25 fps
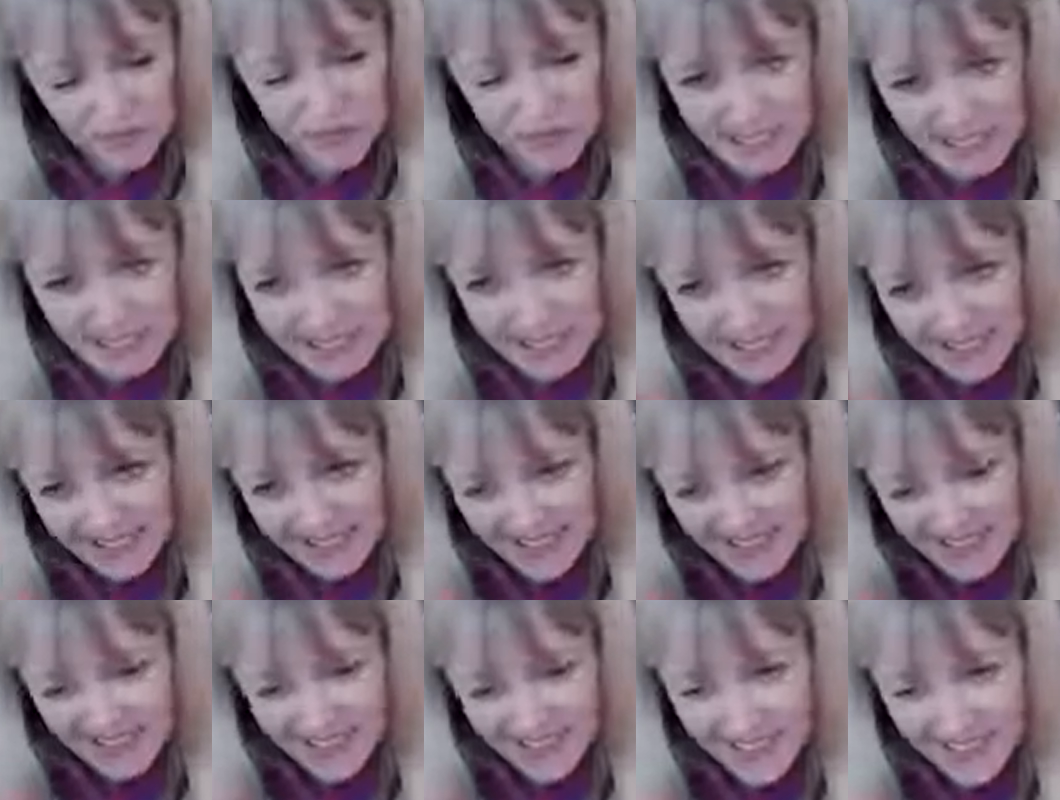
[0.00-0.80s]

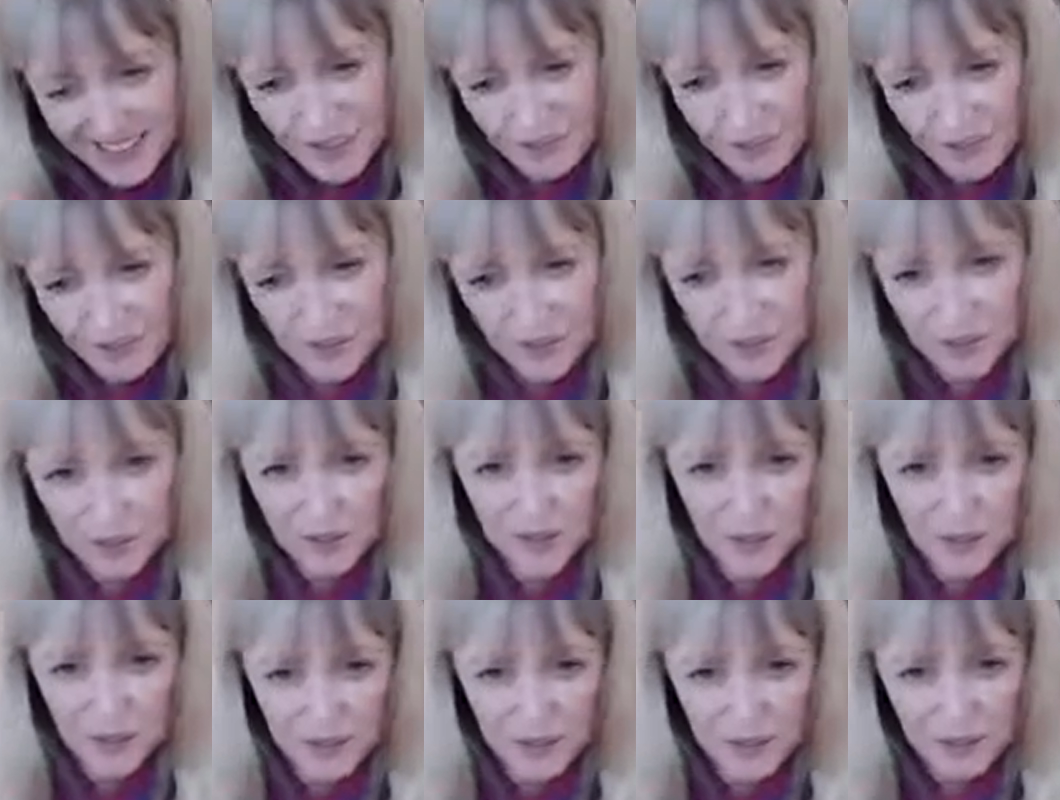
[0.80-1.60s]
It's difficult
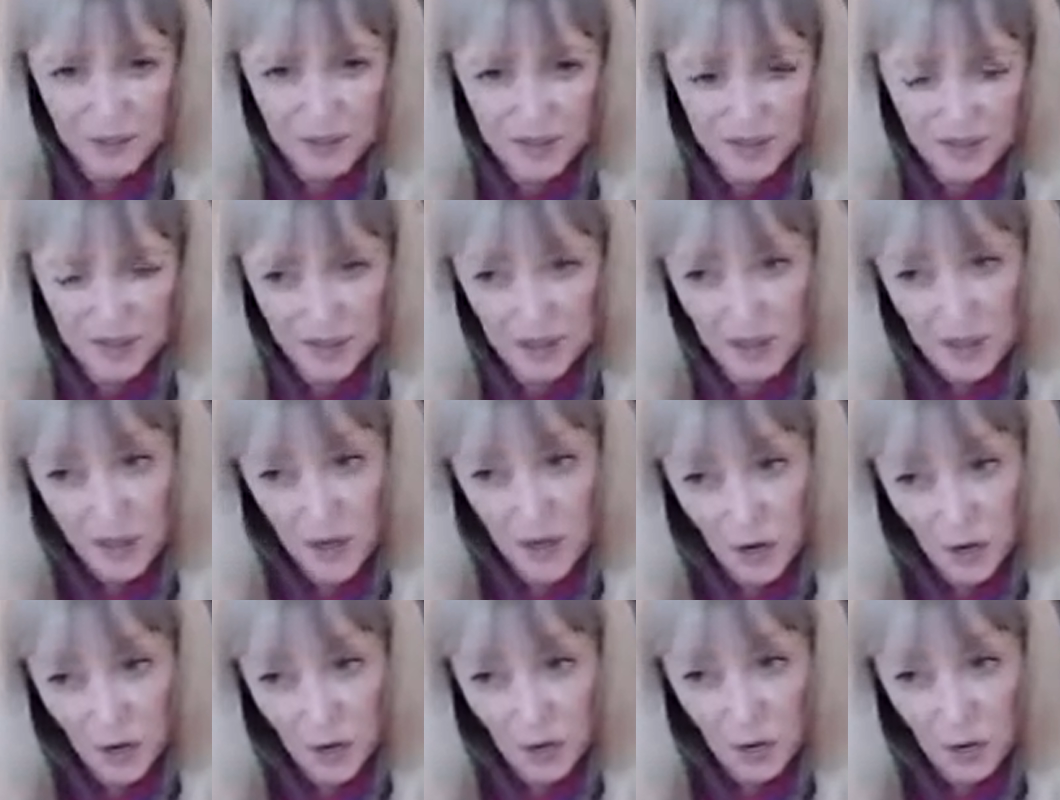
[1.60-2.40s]
to
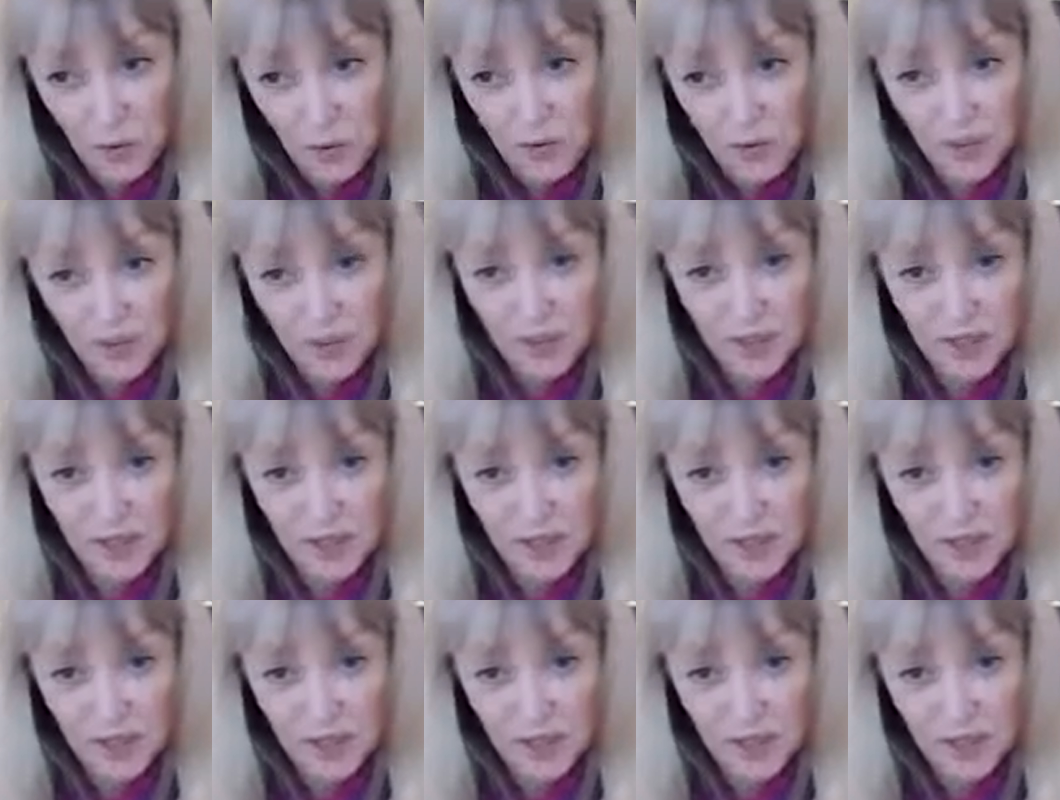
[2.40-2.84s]
know,